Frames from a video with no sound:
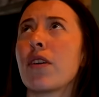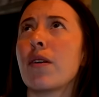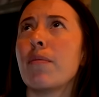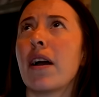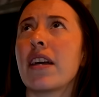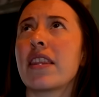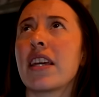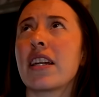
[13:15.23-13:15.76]
from.
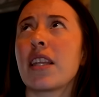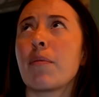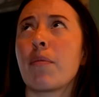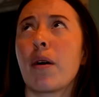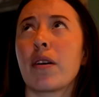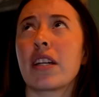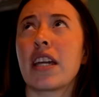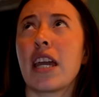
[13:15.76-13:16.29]
I think they
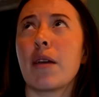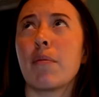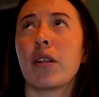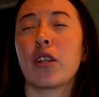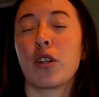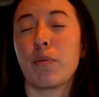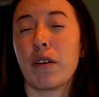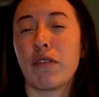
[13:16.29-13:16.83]
probably came a
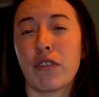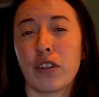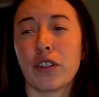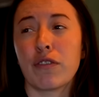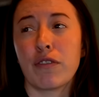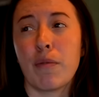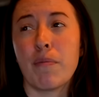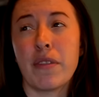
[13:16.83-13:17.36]
little bit
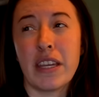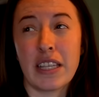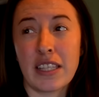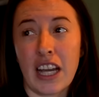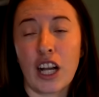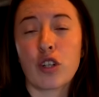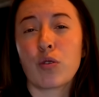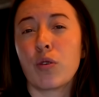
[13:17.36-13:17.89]
further from this
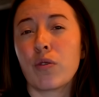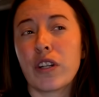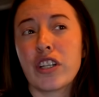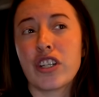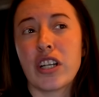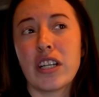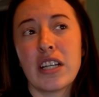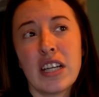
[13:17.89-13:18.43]
actual
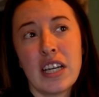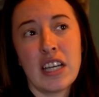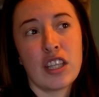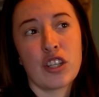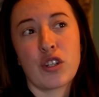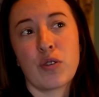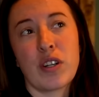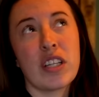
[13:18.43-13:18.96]
region.
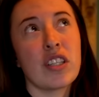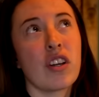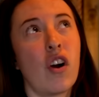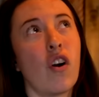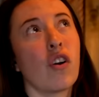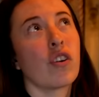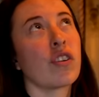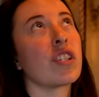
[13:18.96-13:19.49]
The trees
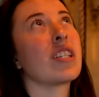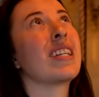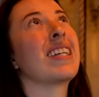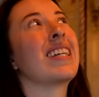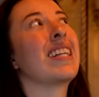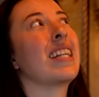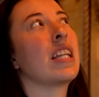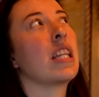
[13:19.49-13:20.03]
aren't
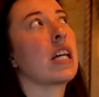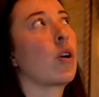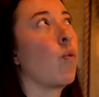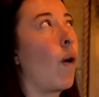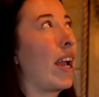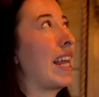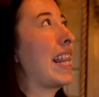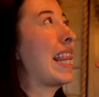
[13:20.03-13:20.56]

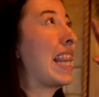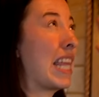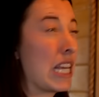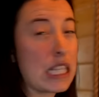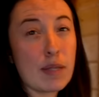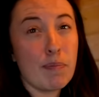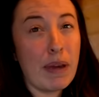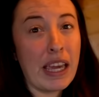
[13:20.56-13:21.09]
quite
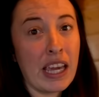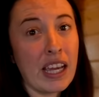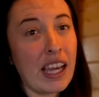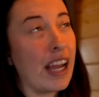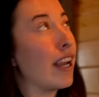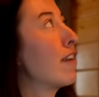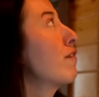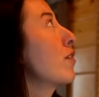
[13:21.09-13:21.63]
this big,
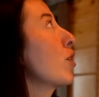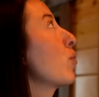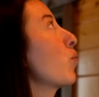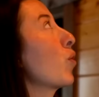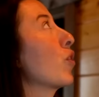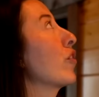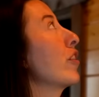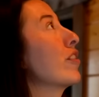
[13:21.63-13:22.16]
and if there
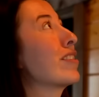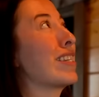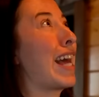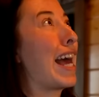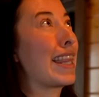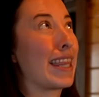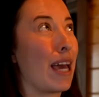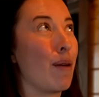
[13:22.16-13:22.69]
were, there's
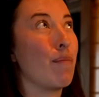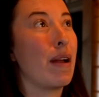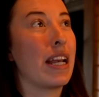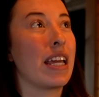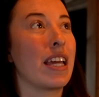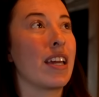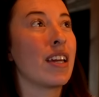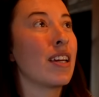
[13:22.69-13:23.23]
not that
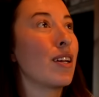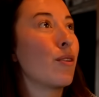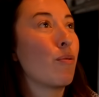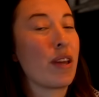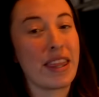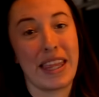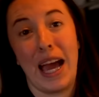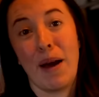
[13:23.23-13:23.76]
many
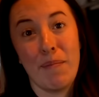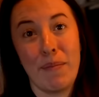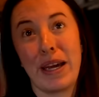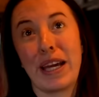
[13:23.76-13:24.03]
with that